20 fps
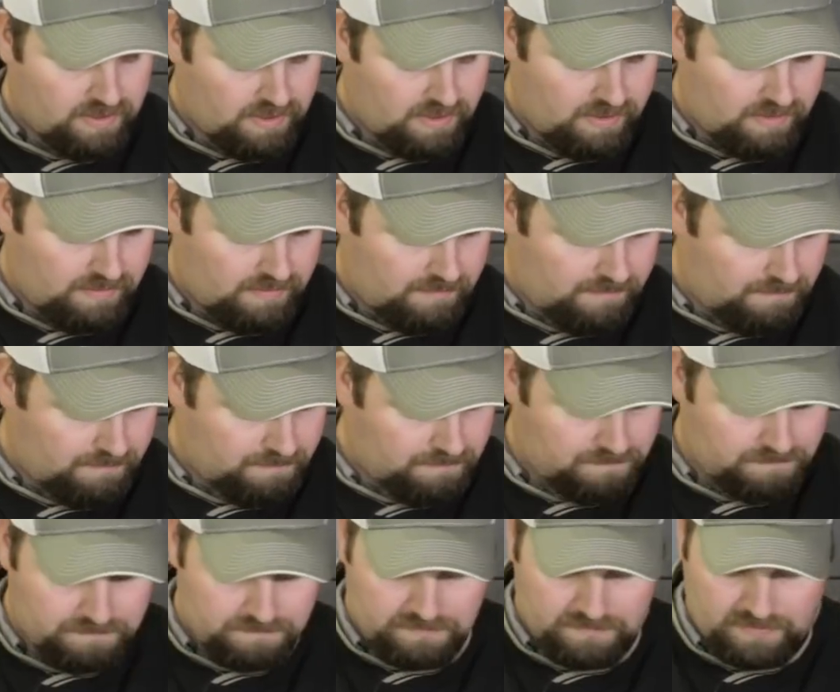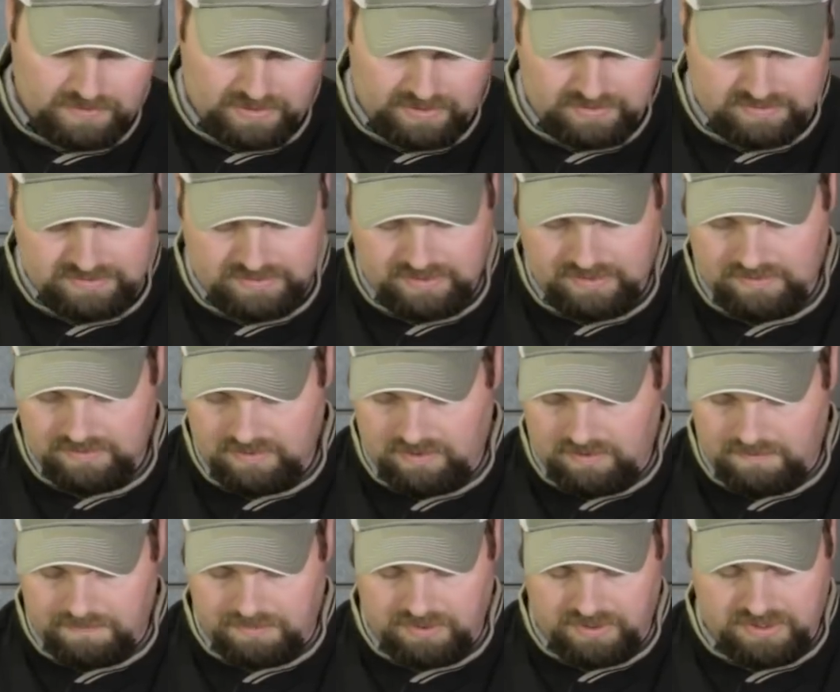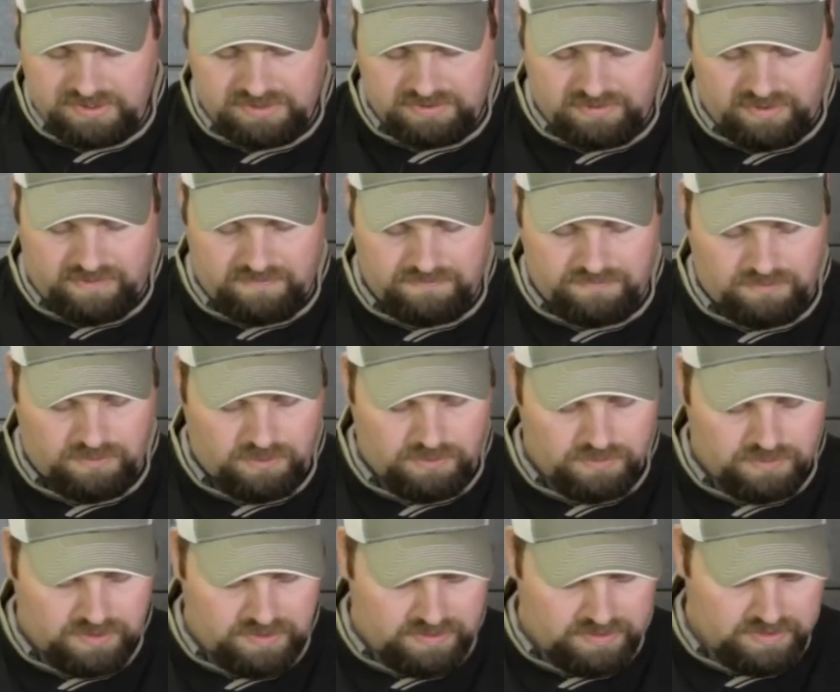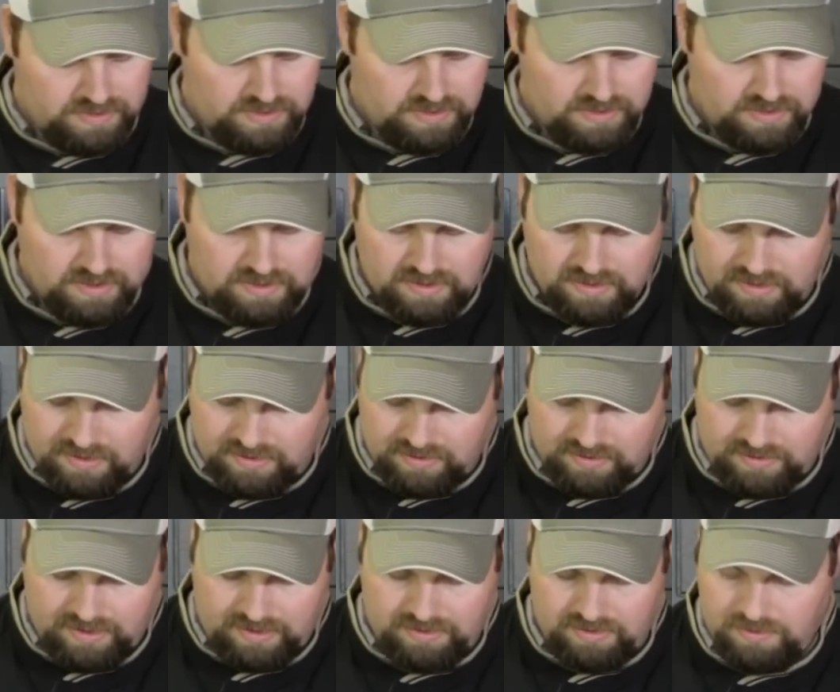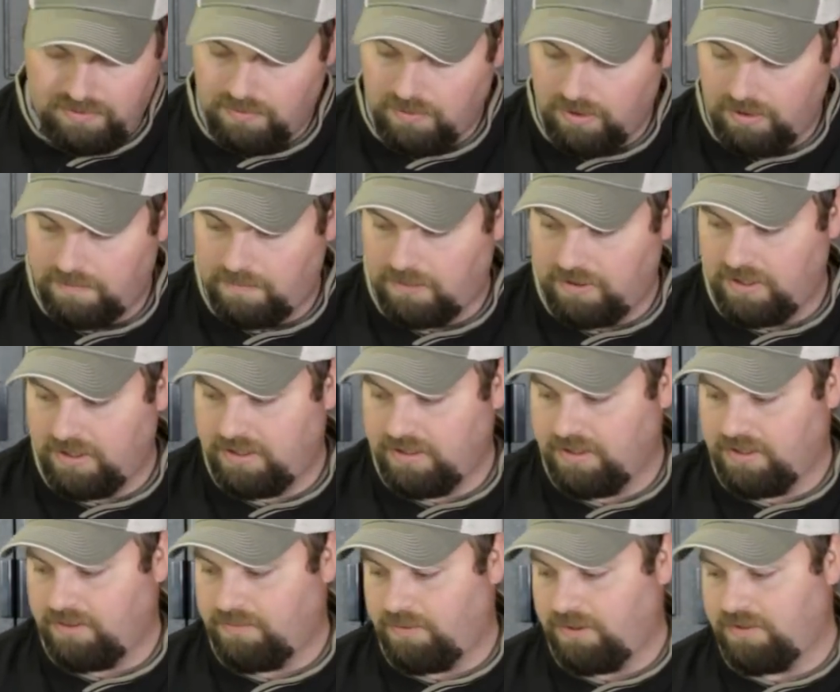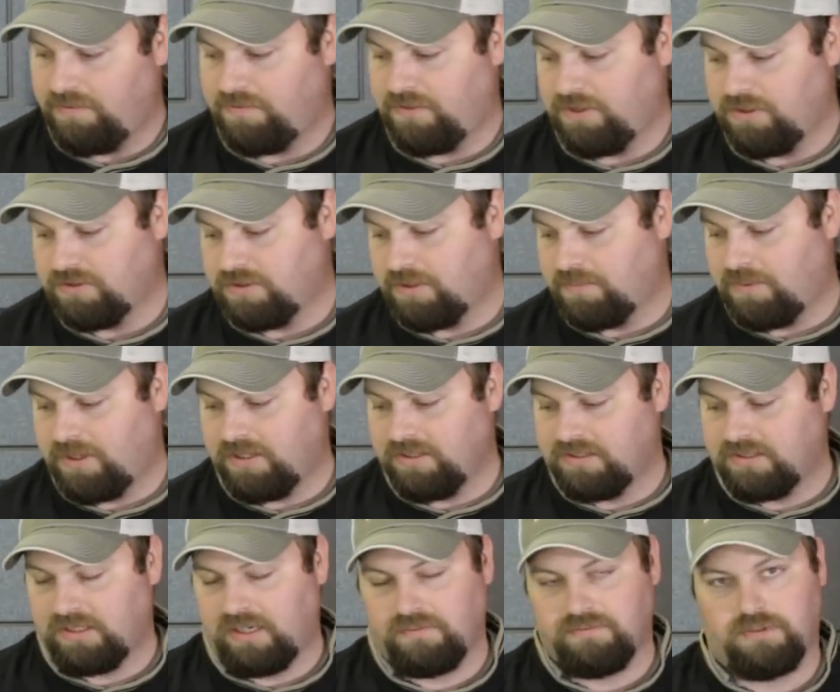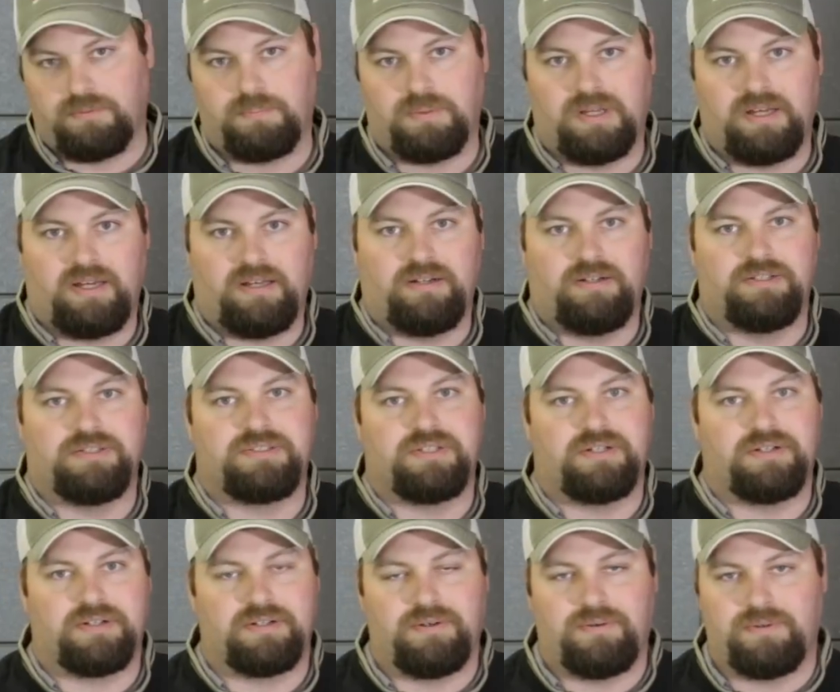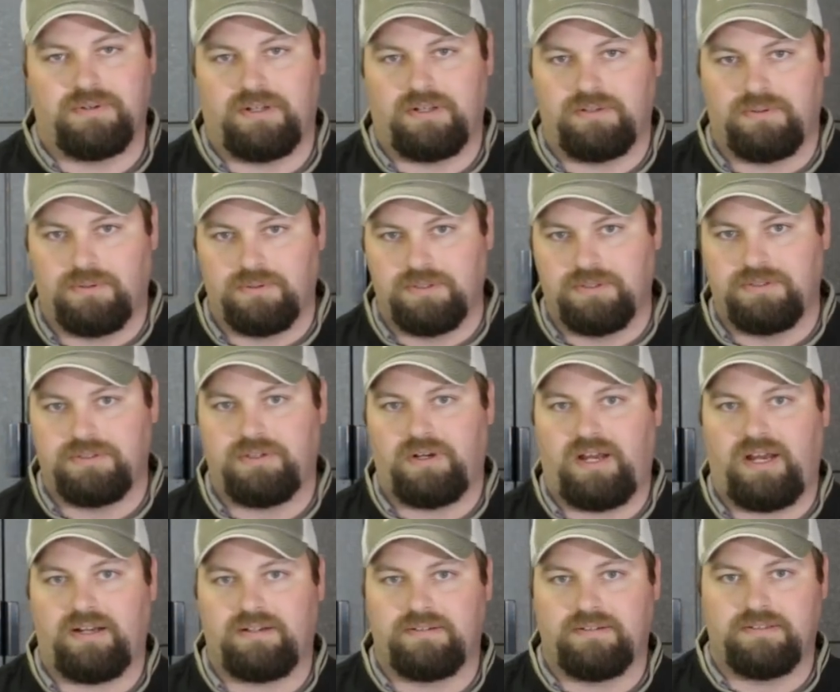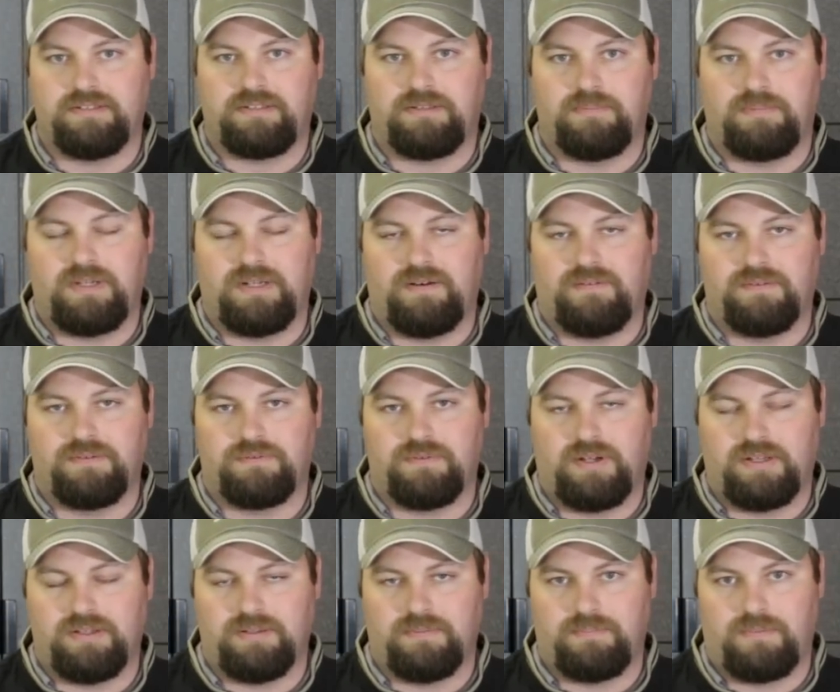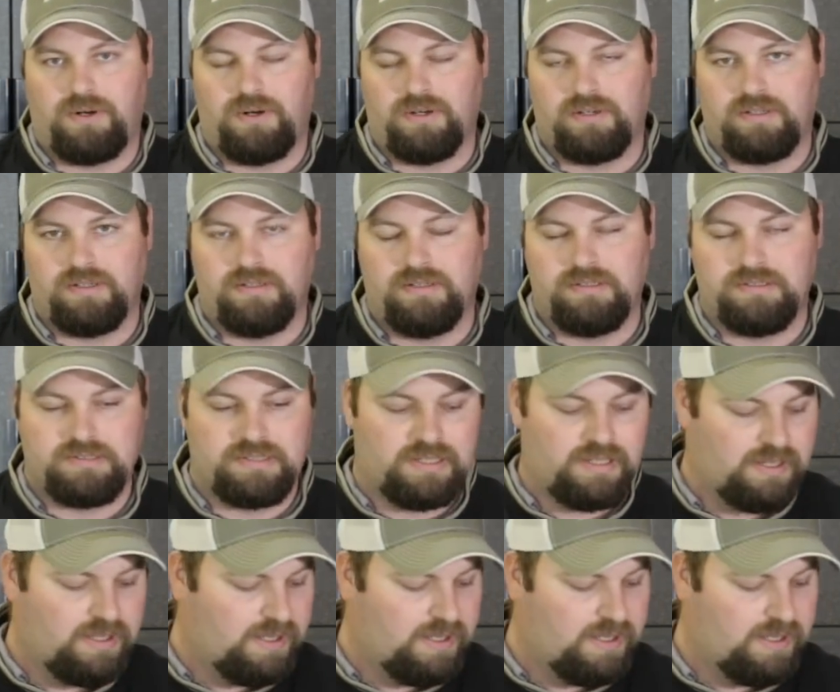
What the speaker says: Like I said, it's all pretty straightforward. They do work pretty good. We've used them on several planters that are going on older tractors to be able to run the markers.